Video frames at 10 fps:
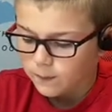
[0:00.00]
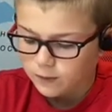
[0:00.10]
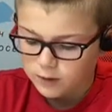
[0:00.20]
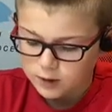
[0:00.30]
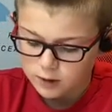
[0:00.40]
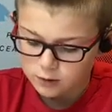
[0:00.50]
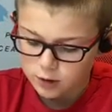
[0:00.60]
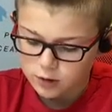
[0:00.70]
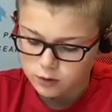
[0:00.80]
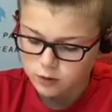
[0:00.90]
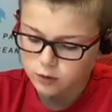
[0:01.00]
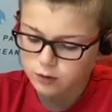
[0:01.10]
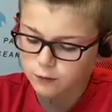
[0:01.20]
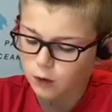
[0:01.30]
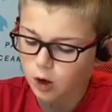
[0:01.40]
sunrise through the
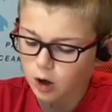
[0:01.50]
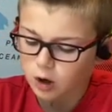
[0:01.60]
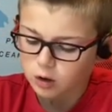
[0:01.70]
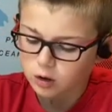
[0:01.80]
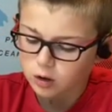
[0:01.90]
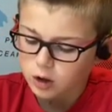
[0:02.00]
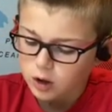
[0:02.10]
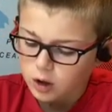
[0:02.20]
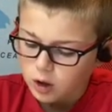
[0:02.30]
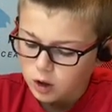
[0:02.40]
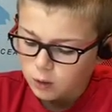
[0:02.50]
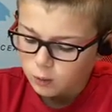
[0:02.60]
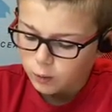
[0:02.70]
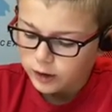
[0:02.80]
fog. When